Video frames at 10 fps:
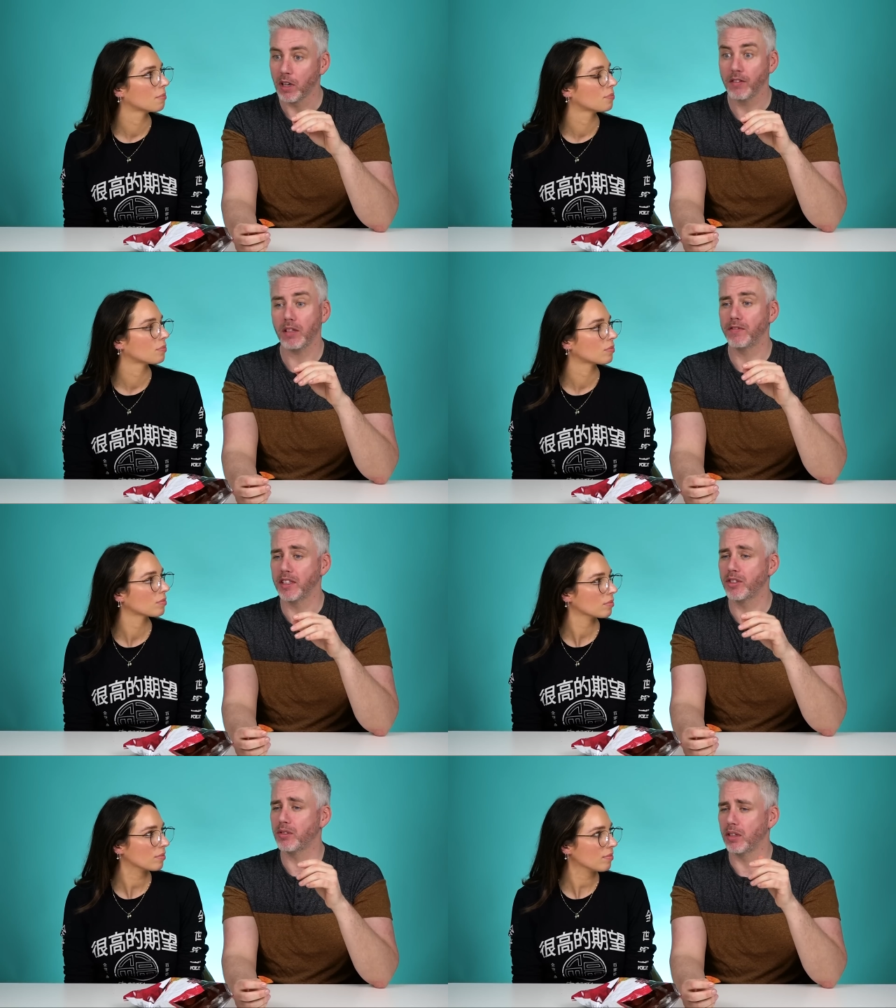Speaker 1: I've got a
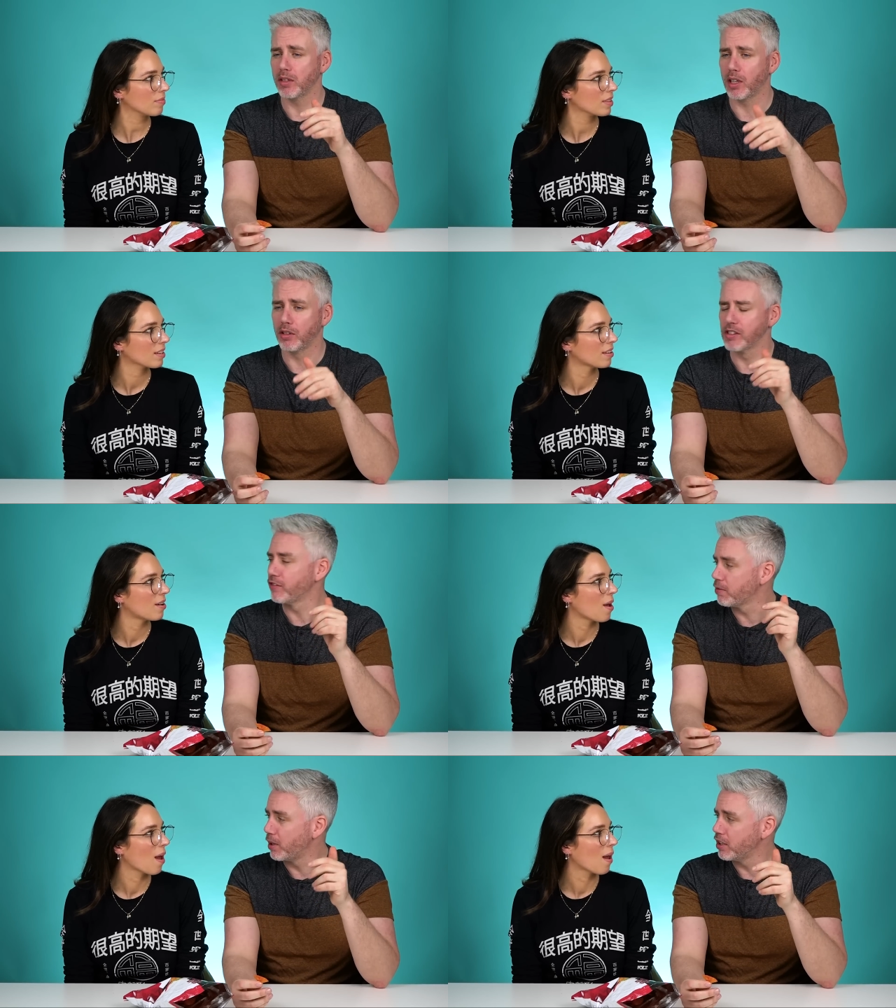very strong tolerance
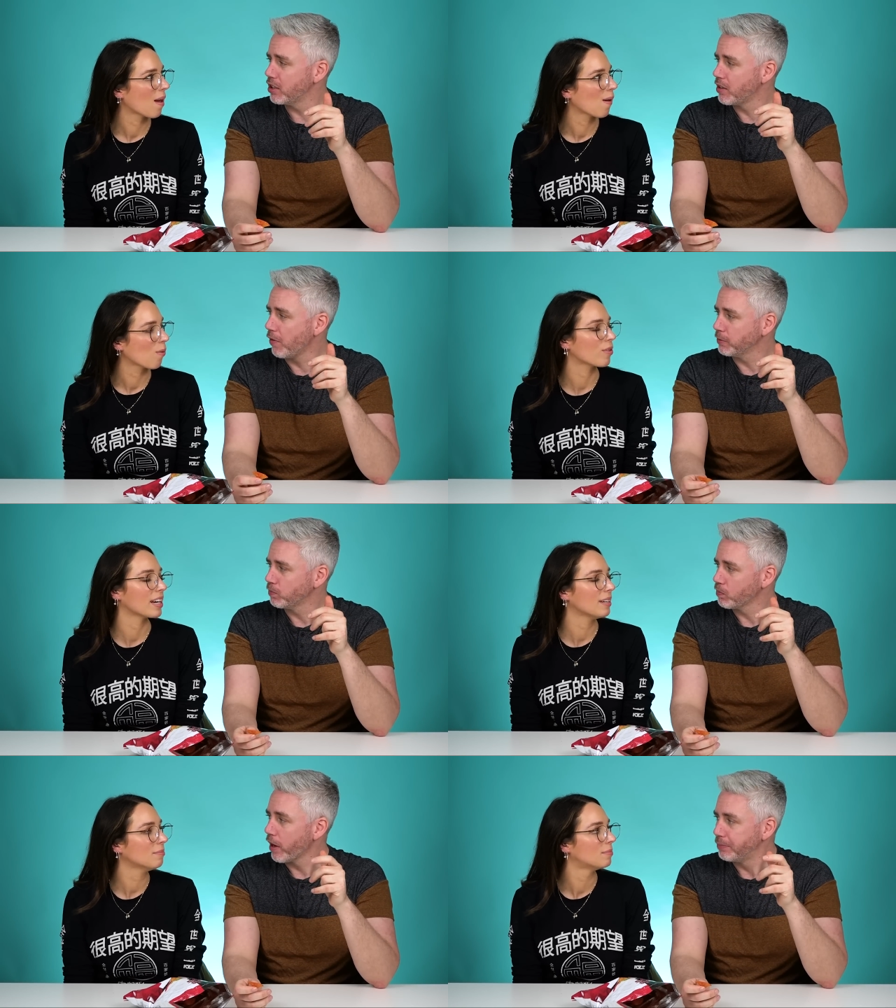for spice.
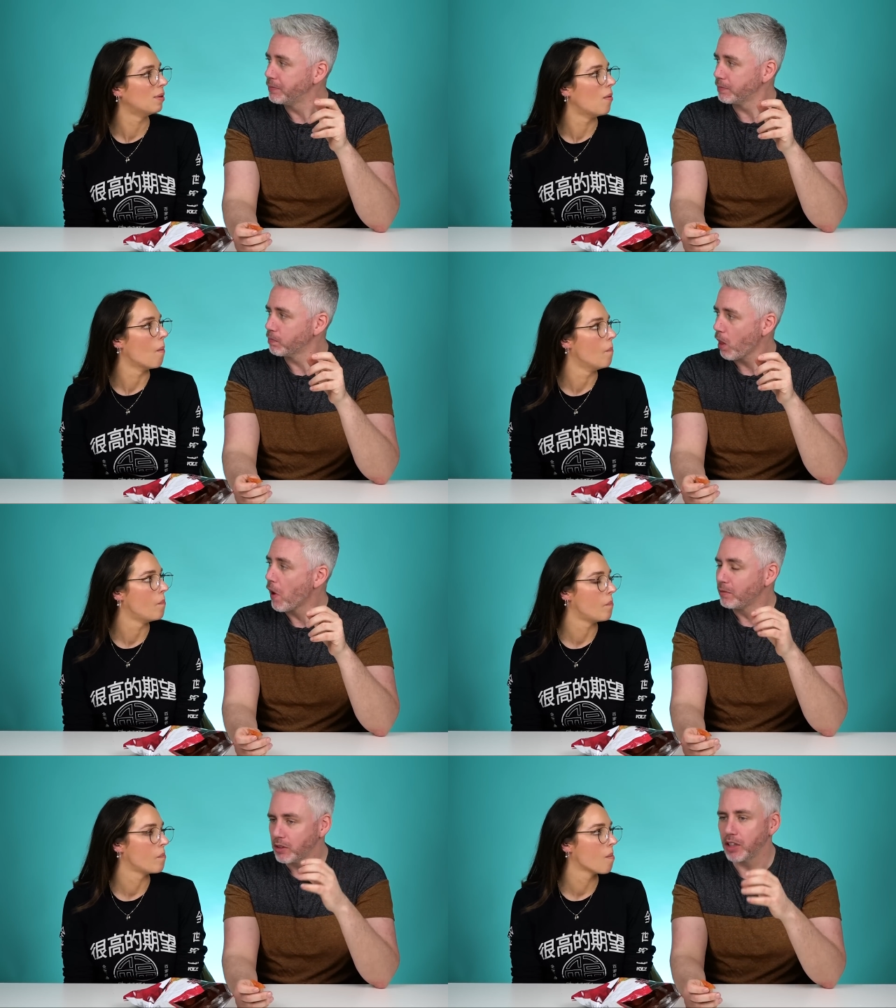Really? Mm.
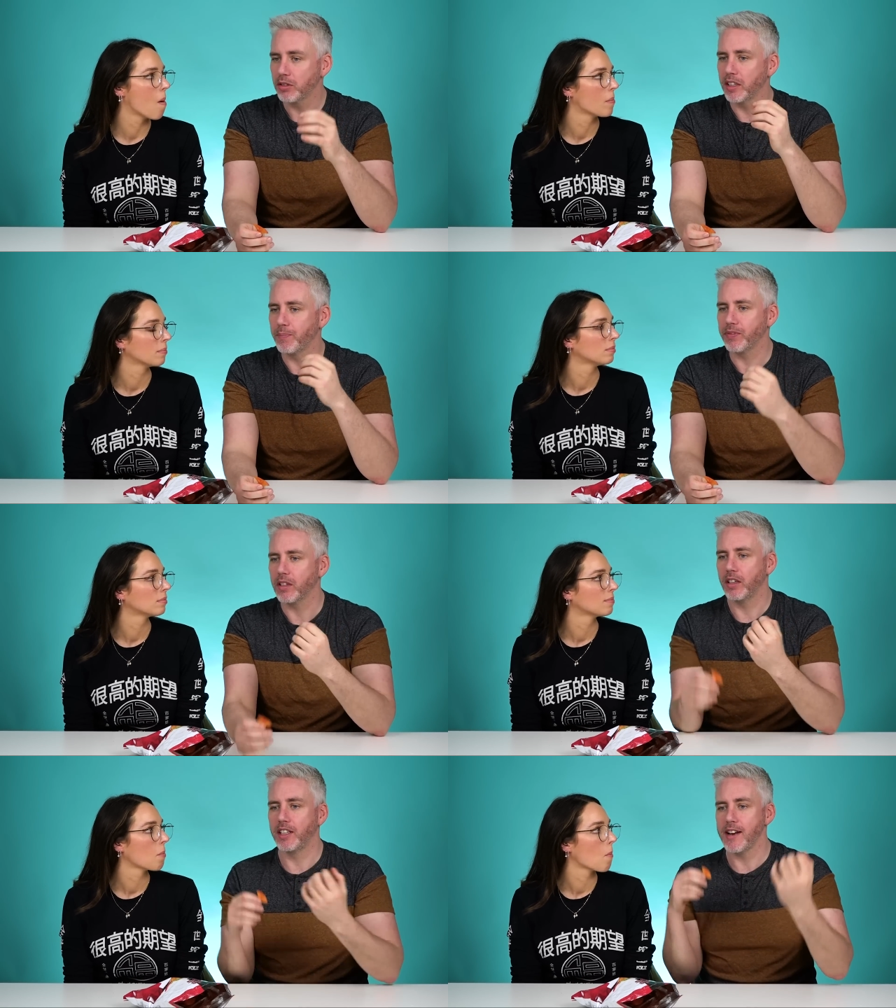I just like
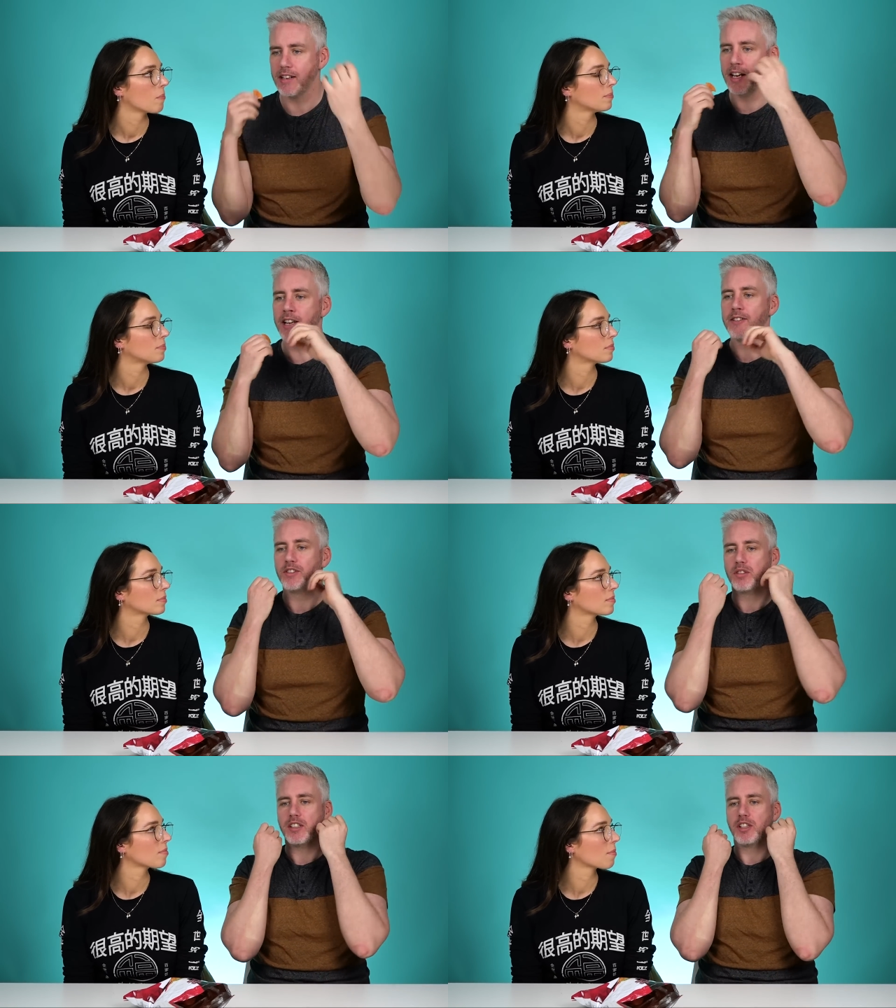I take the heat and I
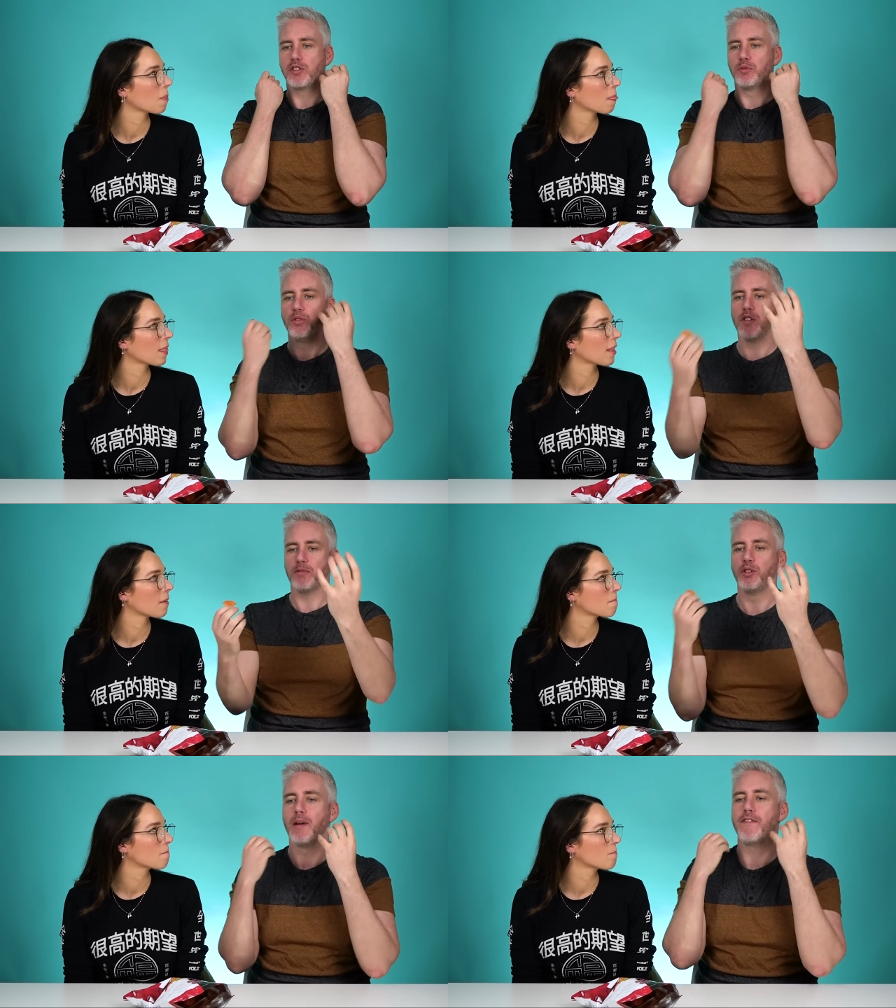just extrude
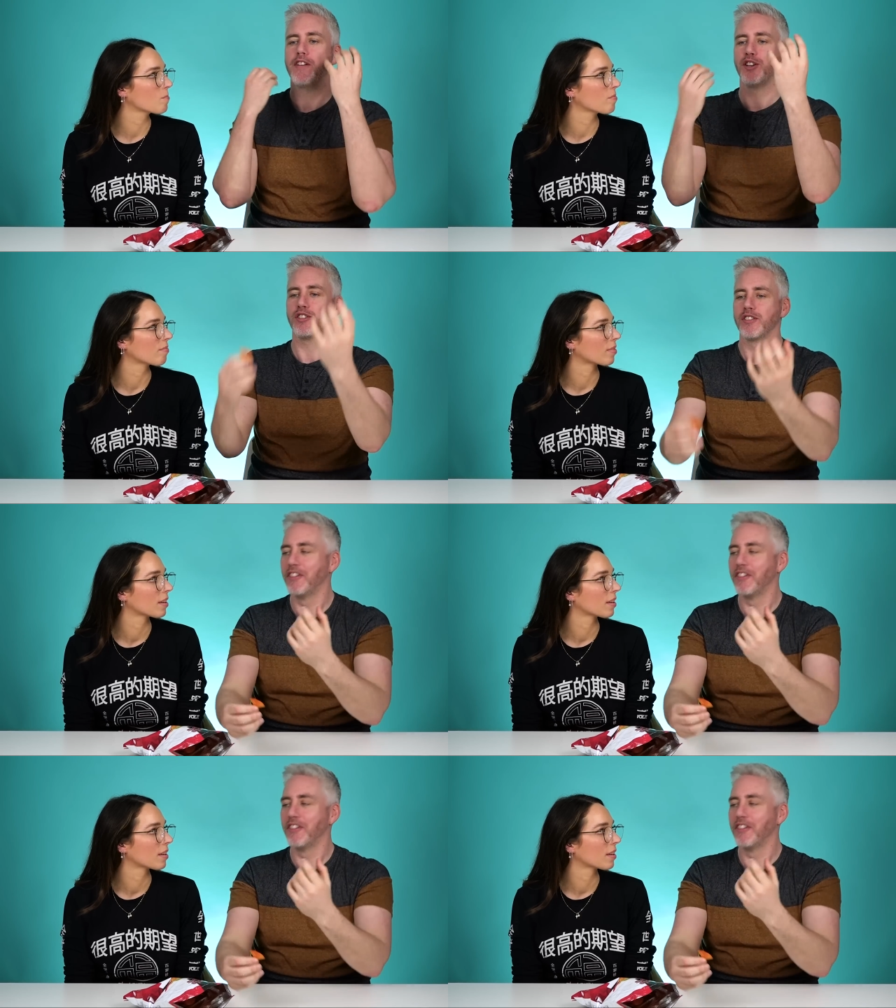it through my face.